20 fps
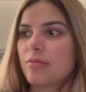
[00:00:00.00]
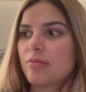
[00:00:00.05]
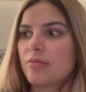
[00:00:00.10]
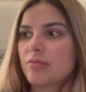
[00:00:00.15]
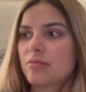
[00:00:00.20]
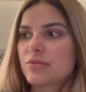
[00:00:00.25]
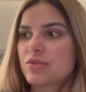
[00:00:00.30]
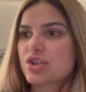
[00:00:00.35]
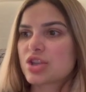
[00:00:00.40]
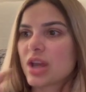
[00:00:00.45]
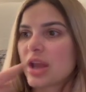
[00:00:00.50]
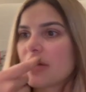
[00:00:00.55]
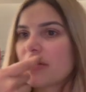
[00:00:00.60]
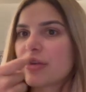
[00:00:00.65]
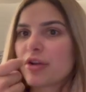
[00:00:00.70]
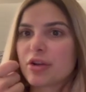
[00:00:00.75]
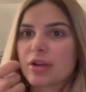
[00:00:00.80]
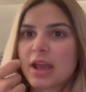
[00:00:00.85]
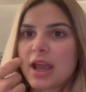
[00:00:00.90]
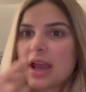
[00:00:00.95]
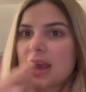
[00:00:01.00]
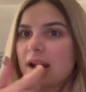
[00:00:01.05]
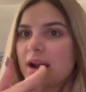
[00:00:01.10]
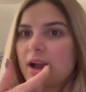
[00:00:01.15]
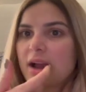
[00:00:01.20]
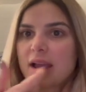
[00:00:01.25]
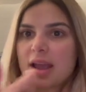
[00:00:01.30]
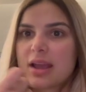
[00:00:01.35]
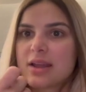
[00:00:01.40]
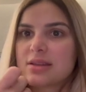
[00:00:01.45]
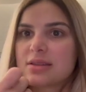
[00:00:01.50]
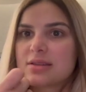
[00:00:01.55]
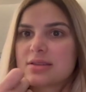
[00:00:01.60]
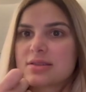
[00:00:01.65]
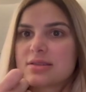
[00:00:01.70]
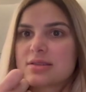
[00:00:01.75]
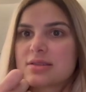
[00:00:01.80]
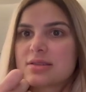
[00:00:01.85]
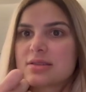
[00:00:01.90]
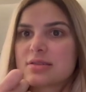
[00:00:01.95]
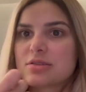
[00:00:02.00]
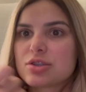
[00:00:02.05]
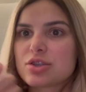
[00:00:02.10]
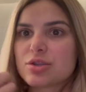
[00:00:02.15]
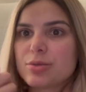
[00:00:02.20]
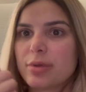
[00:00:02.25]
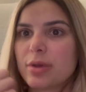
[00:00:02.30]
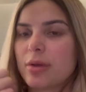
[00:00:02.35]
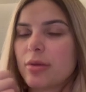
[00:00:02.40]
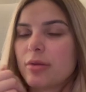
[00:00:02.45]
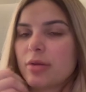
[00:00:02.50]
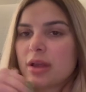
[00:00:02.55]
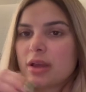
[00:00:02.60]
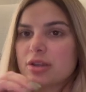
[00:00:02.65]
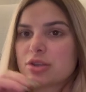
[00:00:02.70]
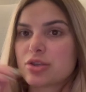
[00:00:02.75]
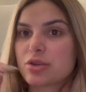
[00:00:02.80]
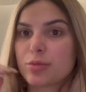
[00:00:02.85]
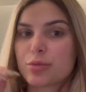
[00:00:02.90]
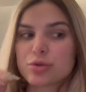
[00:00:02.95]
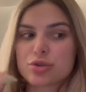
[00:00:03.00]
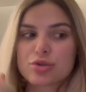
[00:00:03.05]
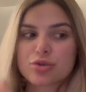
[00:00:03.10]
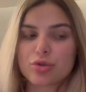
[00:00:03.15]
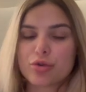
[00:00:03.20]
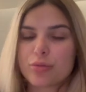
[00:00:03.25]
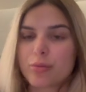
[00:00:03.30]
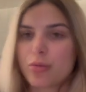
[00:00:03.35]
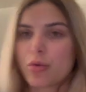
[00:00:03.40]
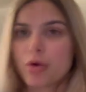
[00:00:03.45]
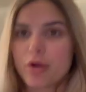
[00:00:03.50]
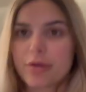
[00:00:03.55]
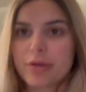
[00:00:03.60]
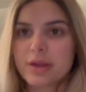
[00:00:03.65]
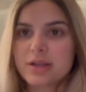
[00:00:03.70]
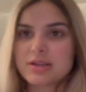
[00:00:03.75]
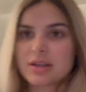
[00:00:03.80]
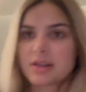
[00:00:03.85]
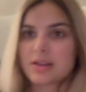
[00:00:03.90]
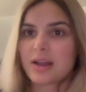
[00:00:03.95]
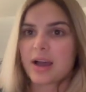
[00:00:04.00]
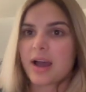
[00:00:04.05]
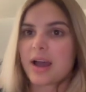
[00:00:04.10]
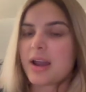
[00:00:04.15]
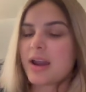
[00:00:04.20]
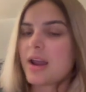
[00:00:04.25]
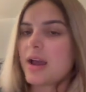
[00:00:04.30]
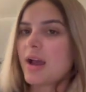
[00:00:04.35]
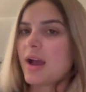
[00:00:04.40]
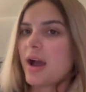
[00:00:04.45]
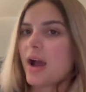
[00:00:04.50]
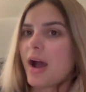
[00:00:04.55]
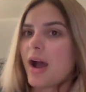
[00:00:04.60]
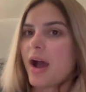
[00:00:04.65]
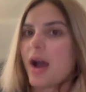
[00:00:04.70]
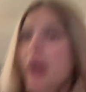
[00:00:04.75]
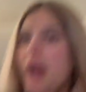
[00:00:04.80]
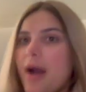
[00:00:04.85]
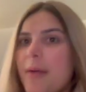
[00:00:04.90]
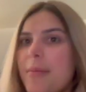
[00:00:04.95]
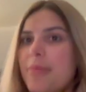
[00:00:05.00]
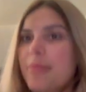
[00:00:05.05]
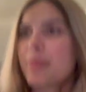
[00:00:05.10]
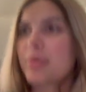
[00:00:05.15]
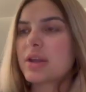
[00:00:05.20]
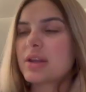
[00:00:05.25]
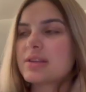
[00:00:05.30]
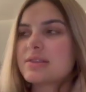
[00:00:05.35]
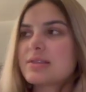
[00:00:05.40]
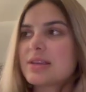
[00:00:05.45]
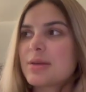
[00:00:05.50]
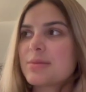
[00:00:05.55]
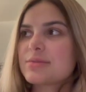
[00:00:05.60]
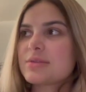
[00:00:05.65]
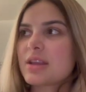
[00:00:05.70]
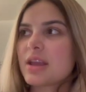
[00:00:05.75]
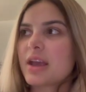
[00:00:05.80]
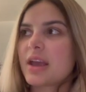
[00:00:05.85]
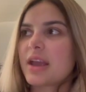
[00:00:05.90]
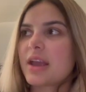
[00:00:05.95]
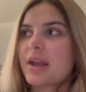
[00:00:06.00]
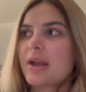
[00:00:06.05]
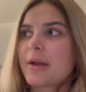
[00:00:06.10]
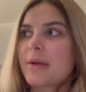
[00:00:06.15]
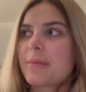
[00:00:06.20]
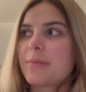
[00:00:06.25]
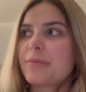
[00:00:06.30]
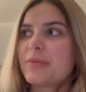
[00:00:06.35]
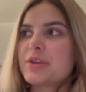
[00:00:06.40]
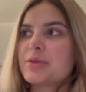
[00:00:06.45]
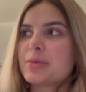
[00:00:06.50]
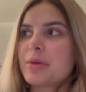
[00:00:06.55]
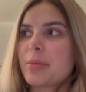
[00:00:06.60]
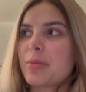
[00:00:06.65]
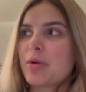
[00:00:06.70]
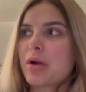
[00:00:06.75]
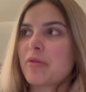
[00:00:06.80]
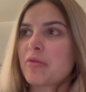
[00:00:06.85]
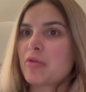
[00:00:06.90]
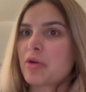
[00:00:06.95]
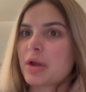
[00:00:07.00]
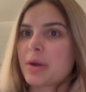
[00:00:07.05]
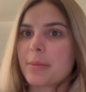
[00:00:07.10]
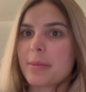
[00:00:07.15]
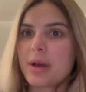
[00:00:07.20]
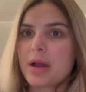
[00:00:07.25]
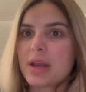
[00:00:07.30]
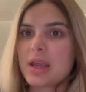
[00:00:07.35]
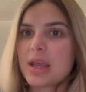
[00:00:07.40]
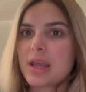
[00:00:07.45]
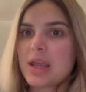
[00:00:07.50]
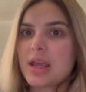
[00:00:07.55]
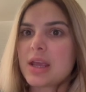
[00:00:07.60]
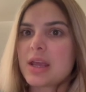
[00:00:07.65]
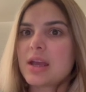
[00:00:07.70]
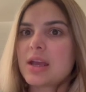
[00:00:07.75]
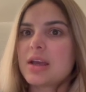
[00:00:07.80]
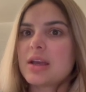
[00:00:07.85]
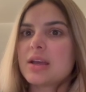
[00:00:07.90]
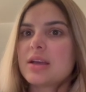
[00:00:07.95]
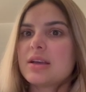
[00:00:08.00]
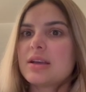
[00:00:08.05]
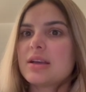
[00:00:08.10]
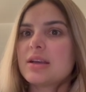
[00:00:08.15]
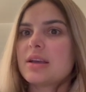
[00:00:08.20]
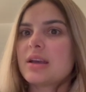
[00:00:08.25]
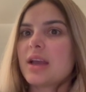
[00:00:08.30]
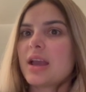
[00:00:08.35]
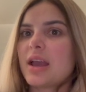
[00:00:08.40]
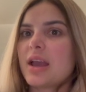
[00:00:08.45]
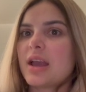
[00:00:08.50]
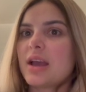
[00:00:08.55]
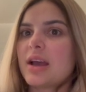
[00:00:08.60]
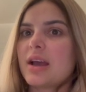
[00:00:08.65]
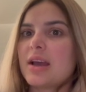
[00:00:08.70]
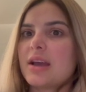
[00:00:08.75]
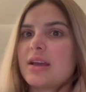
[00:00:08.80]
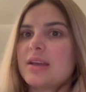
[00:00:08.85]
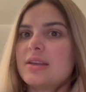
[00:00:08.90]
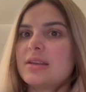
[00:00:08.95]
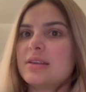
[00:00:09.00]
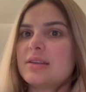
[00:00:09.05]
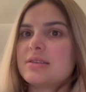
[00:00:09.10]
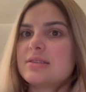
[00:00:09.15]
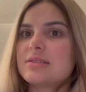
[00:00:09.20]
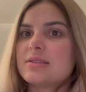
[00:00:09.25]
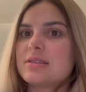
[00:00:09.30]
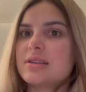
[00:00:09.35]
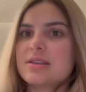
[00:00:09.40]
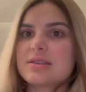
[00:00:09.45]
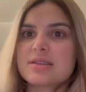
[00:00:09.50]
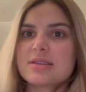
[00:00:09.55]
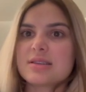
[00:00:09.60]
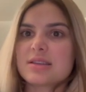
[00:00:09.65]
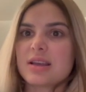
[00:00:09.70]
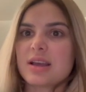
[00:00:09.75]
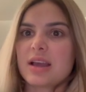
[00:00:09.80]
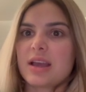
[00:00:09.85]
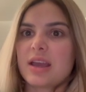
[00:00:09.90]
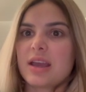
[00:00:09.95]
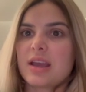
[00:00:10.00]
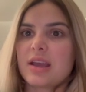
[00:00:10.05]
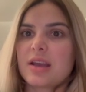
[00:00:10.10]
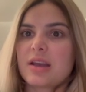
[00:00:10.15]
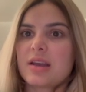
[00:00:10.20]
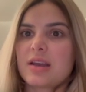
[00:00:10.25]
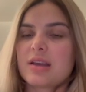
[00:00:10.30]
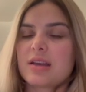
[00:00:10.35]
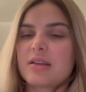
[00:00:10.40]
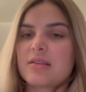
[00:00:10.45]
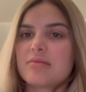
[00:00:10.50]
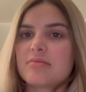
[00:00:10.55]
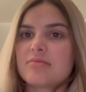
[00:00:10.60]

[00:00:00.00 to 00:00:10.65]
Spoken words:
shave their canines to be like to protrude more, things like that. But it seems like these people have a lot of money, and this is like